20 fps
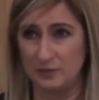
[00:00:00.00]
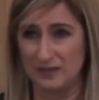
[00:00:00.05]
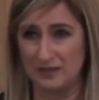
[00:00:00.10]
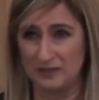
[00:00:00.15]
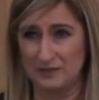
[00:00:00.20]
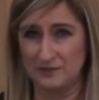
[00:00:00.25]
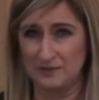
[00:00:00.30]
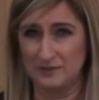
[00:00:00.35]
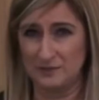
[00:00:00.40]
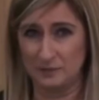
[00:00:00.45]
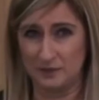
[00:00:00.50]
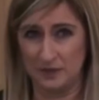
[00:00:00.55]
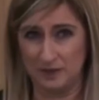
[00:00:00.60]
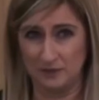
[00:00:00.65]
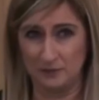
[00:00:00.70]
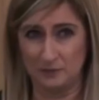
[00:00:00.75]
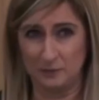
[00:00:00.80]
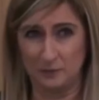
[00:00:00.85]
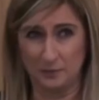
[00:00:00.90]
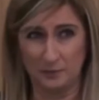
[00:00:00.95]
we have to
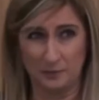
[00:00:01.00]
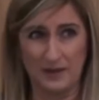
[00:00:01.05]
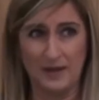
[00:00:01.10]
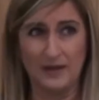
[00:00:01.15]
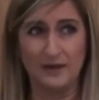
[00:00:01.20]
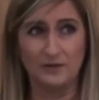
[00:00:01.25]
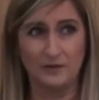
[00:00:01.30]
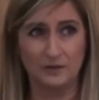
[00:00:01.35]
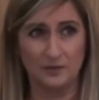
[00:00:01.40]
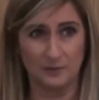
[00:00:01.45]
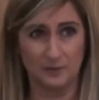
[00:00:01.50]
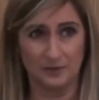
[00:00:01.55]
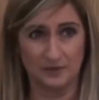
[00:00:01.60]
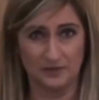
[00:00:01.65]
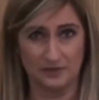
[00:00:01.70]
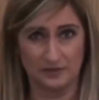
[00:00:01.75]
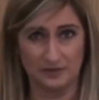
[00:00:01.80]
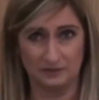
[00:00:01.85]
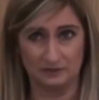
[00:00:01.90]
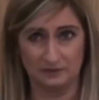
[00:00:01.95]
kind of prepare the
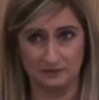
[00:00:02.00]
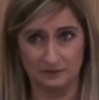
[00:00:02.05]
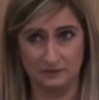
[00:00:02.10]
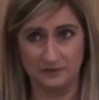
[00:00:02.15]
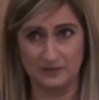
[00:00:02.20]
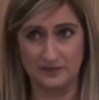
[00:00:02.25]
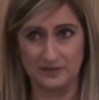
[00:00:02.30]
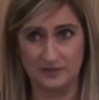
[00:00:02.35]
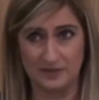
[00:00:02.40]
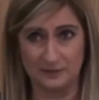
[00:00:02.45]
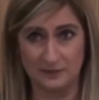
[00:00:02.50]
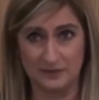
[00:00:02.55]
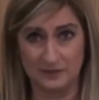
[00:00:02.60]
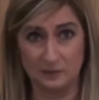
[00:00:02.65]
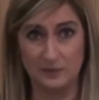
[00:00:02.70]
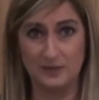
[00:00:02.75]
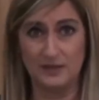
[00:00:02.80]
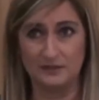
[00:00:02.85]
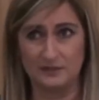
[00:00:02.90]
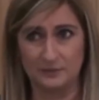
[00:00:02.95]
body for sleep
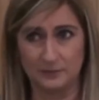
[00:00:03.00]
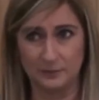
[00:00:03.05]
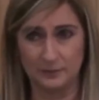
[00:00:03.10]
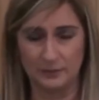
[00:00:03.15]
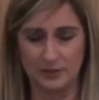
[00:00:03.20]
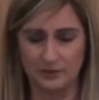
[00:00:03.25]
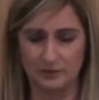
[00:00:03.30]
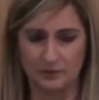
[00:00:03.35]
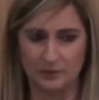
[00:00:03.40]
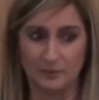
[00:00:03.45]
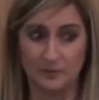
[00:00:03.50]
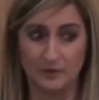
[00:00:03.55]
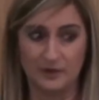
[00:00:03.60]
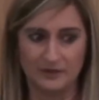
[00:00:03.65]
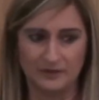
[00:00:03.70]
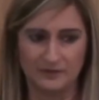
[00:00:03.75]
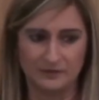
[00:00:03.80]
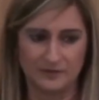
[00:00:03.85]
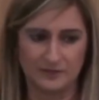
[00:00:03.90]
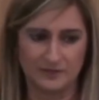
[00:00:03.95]
as well as prepare our
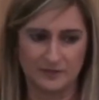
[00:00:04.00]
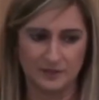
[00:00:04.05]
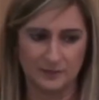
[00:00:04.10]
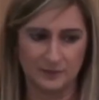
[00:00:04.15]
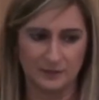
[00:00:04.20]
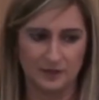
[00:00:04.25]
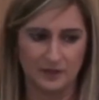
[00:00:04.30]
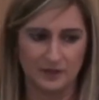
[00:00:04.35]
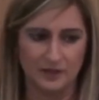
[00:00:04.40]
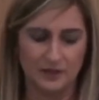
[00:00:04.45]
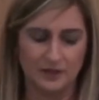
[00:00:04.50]
mind for sleep.